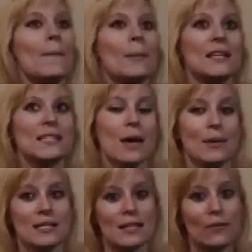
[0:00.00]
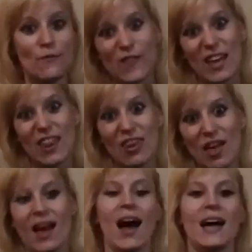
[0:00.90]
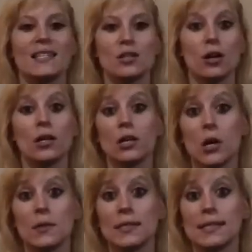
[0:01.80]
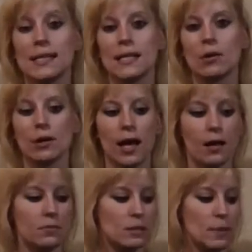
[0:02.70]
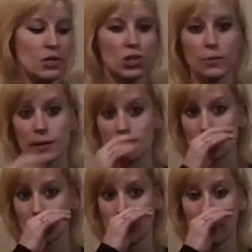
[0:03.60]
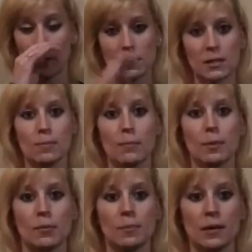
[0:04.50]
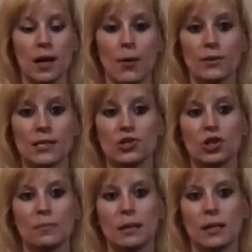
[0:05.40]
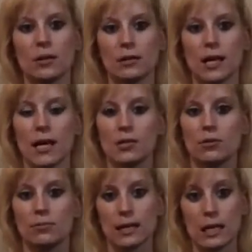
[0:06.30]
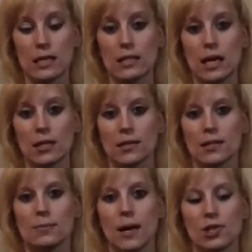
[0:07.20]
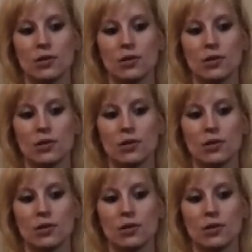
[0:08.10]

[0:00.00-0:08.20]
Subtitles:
By the time I did the 5th, I started noticing, especially when I was doing my burpee, I wasn't jumping near as high and doing my knee tucks as much.